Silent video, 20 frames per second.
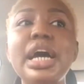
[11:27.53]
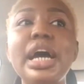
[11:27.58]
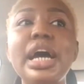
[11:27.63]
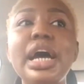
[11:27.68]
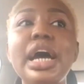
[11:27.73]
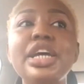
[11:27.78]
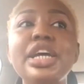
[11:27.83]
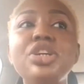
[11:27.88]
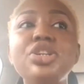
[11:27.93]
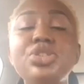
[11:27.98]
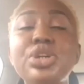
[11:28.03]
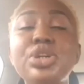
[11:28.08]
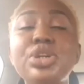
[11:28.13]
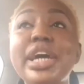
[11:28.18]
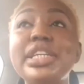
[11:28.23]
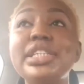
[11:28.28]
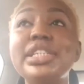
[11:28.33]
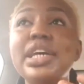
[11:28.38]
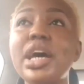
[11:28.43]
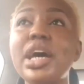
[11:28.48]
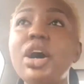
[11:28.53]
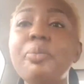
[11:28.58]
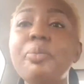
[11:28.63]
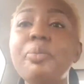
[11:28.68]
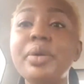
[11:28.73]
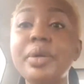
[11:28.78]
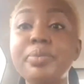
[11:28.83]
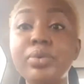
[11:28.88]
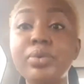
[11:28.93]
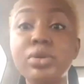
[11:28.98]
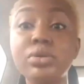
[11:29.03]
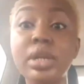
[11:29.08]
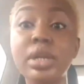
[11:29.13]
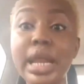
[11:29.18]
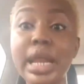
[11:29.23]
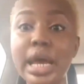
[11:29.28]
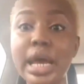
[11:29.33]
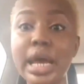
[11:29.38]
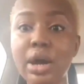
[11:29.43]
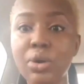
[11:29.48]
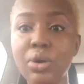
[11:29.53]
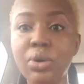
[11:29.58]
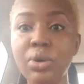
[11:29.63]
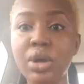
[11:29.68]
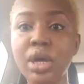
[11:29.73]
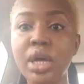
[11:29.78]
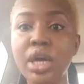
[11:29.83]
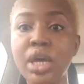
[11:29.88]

I tell people now,